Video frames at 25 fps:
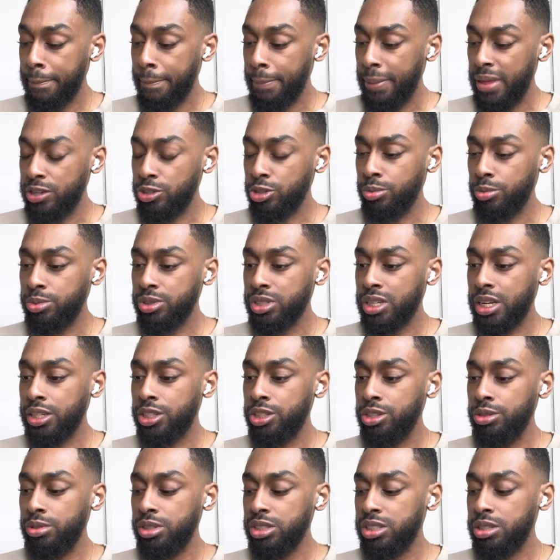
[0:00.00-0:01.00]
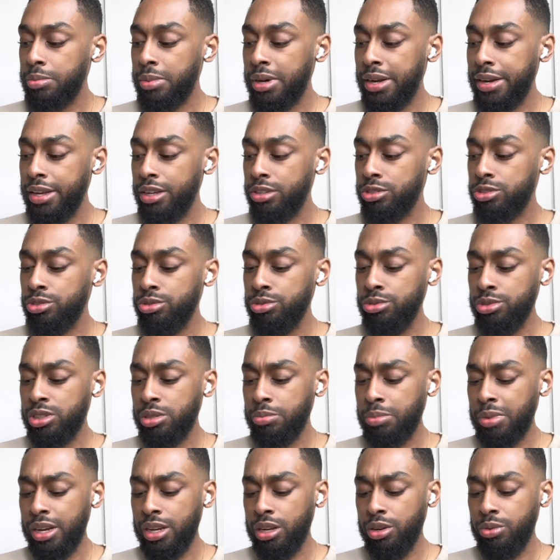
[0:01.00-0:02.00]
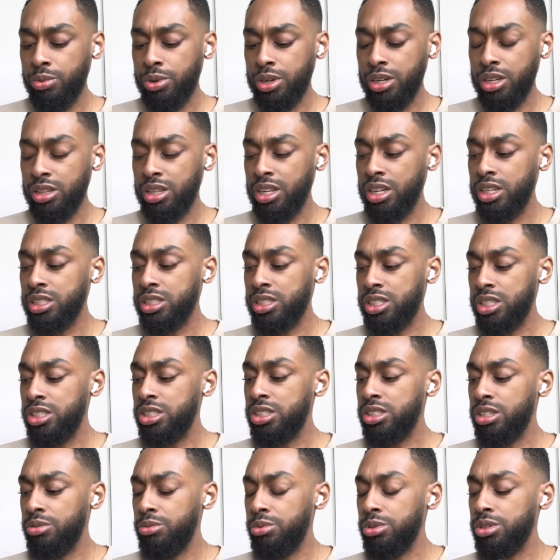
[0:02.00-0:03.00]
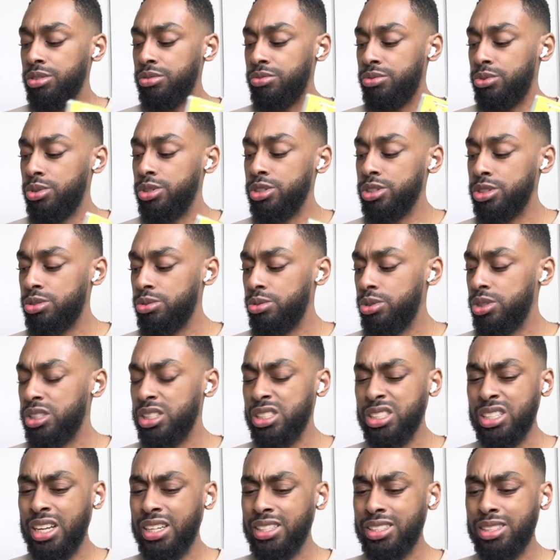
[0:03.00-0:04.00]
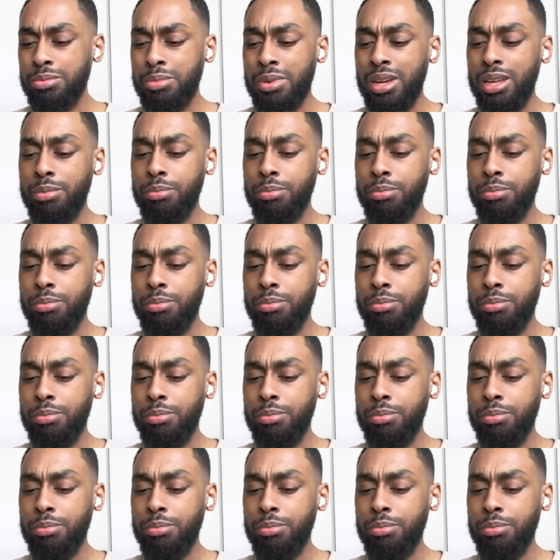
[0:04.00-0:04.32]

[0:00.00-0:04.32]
It's almost like you or somebody else knew somebody wanted their attention with the four of swords. It's like somebody